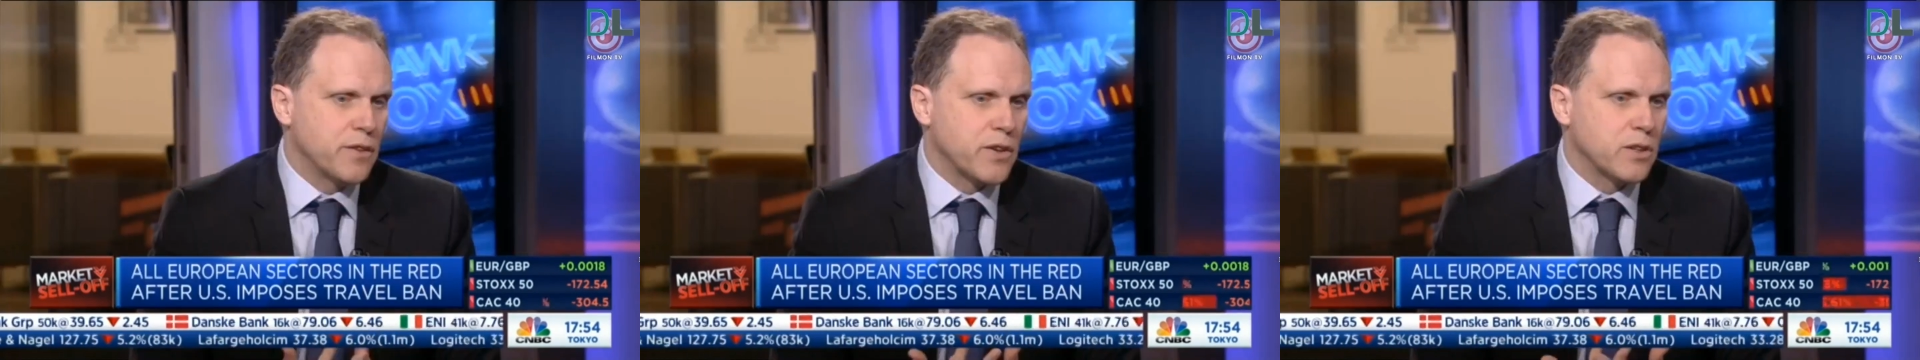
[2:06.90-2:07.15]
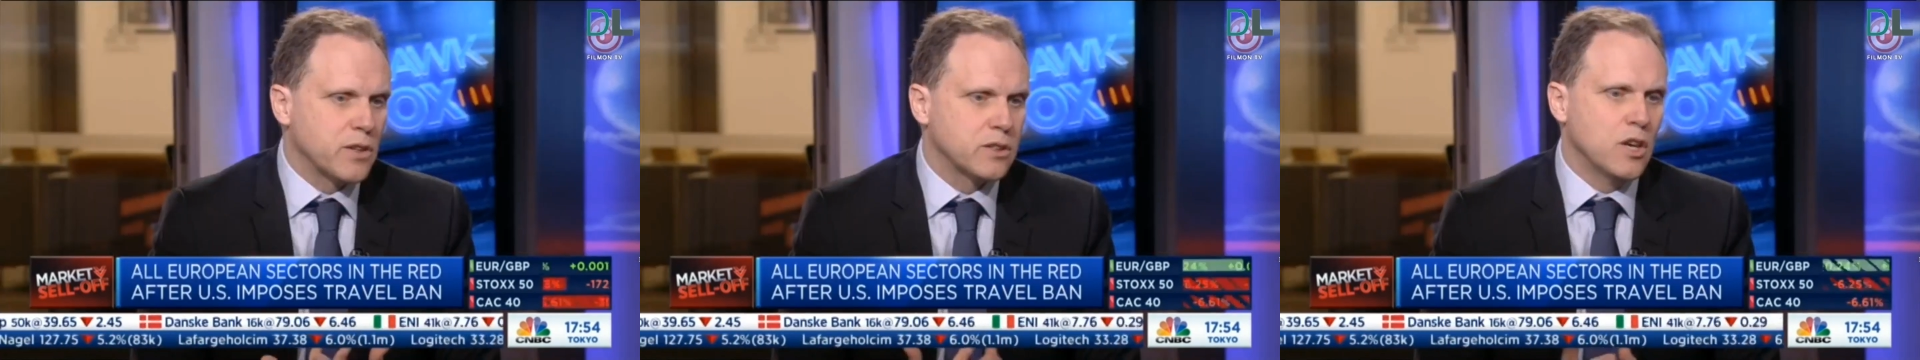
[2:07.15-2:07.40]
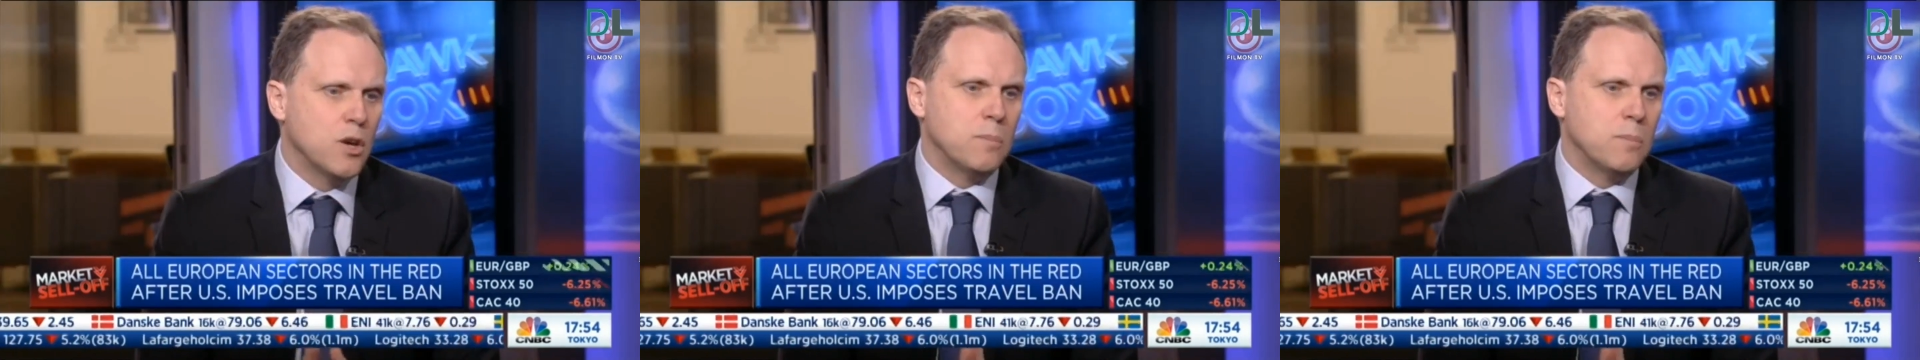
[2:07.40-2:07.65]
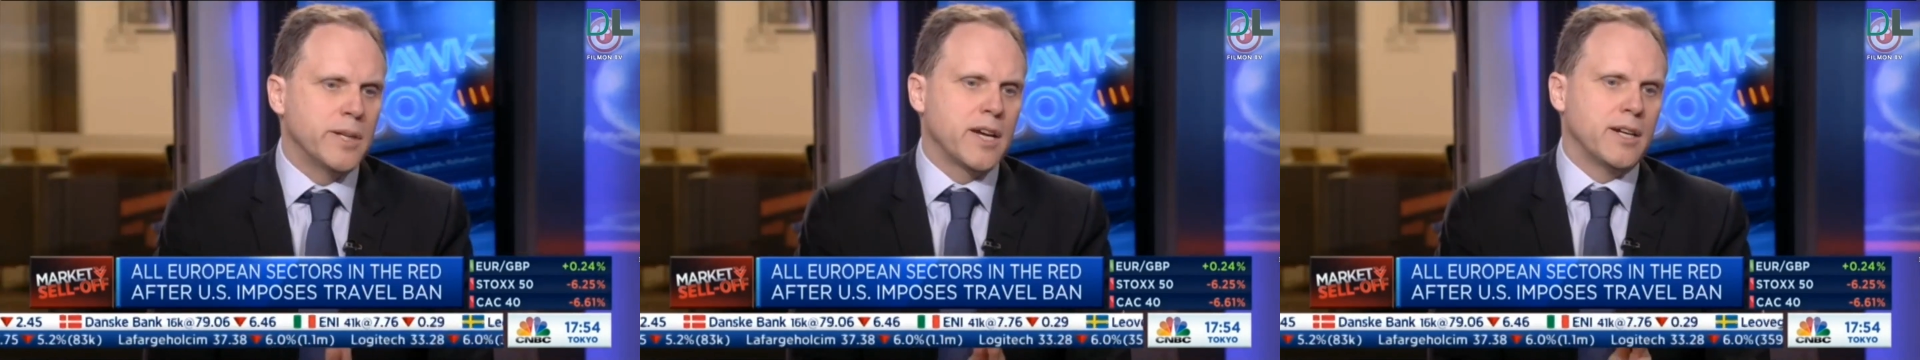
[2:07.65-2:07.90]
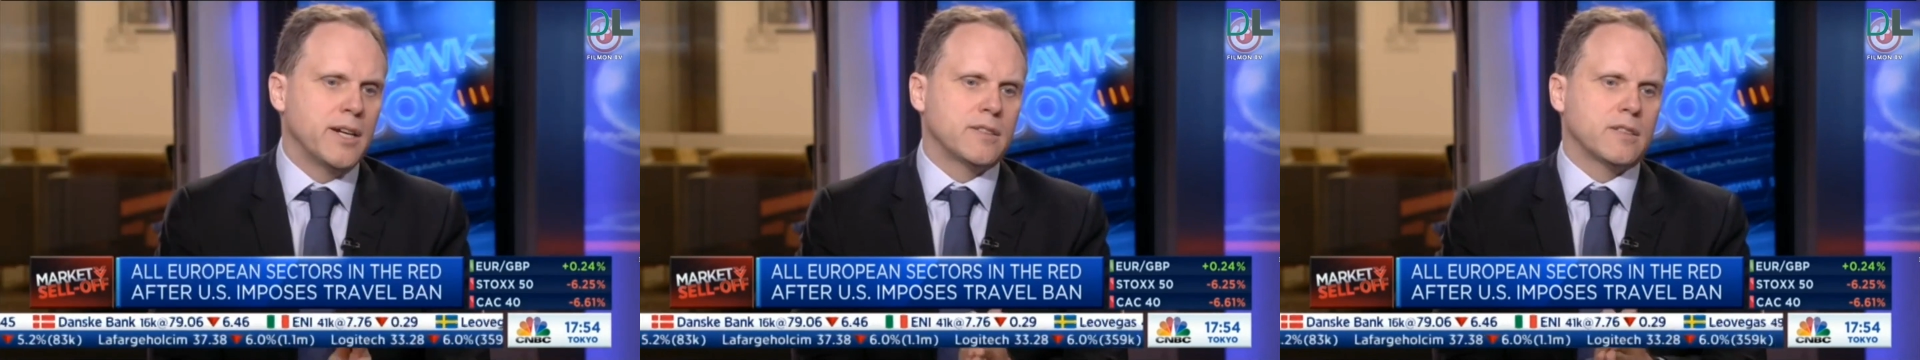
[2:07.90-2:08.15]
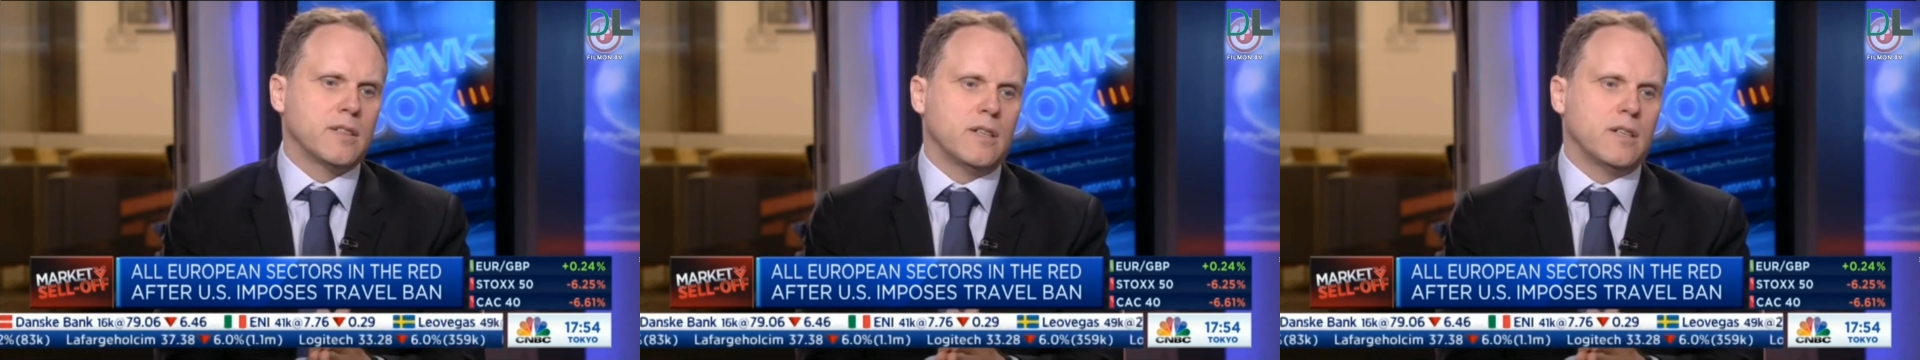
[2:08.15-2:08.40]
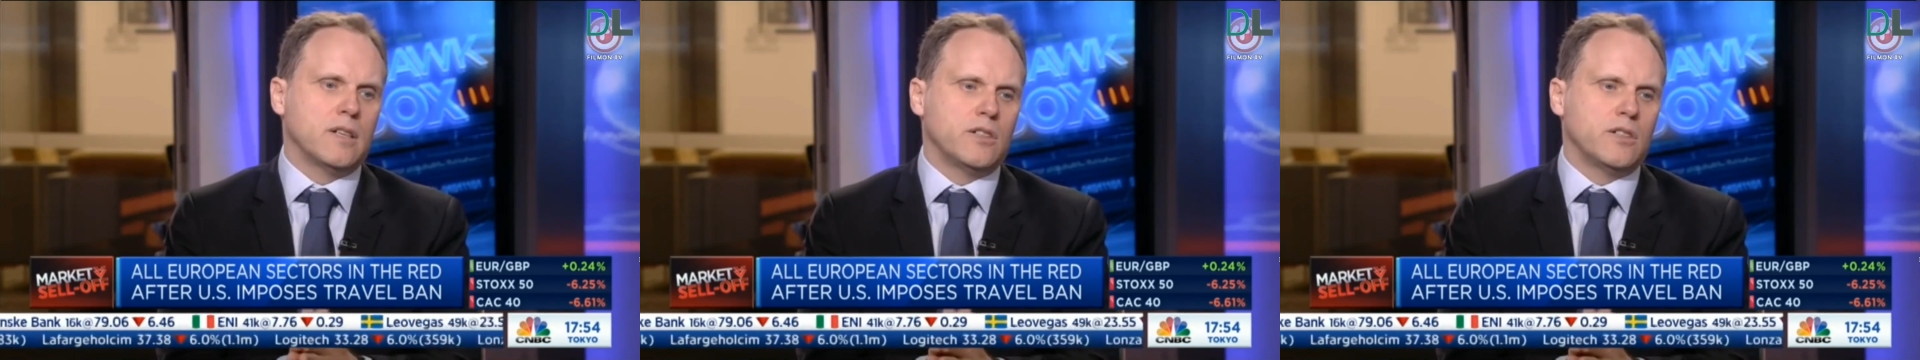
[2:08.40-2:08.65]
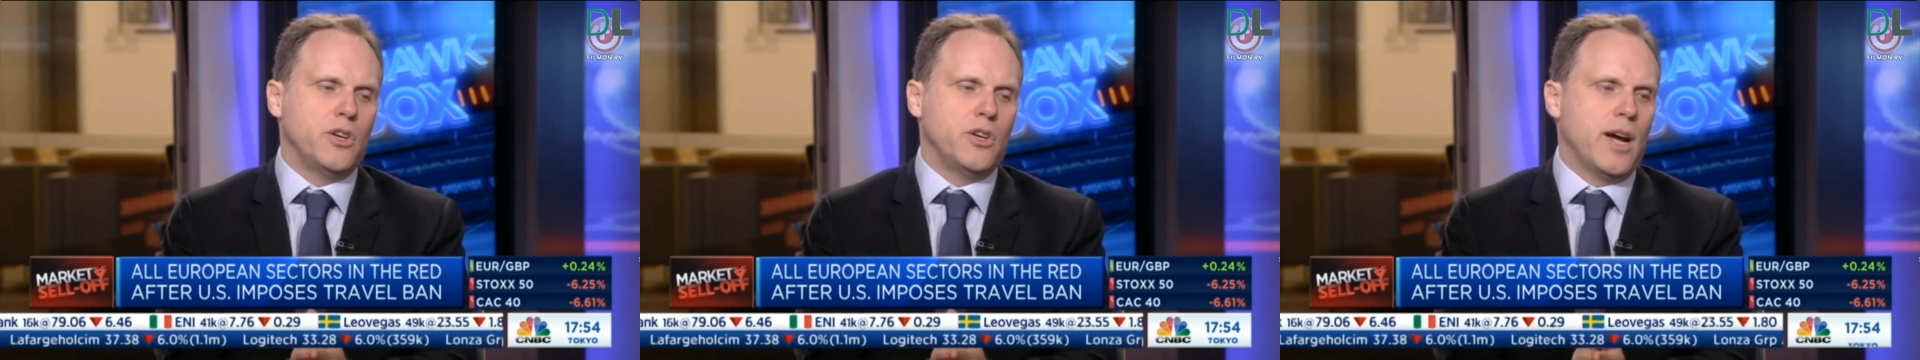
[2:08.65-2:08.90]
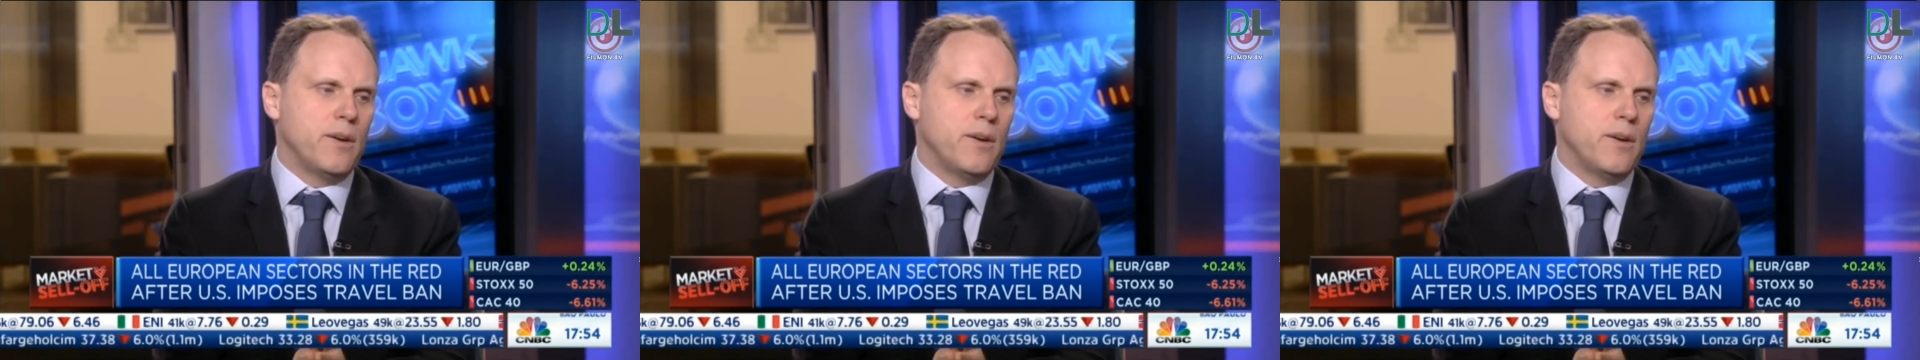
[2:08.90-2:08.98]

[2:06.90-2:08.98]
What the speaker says: difficult because you